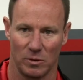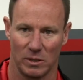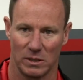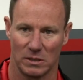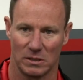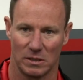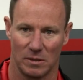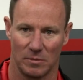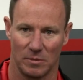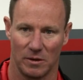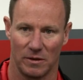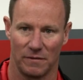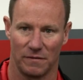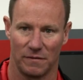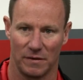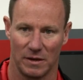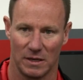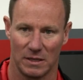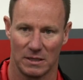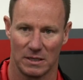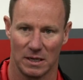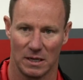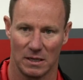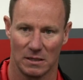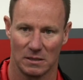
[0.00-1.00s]
of weeks have been
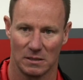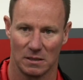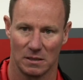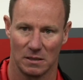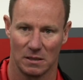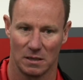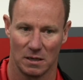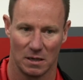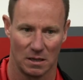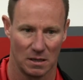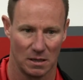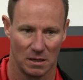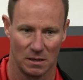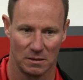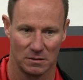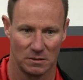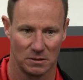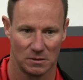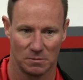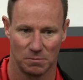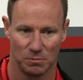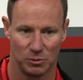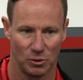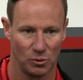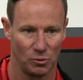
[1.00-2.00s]
fantastic. You know, they
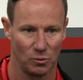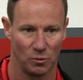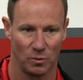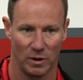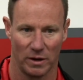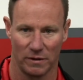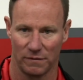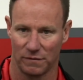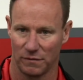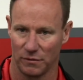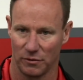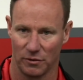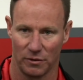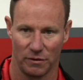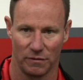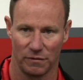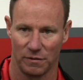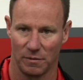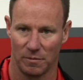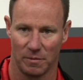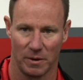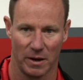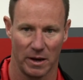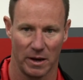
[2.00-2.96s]
just blew Wakefield off the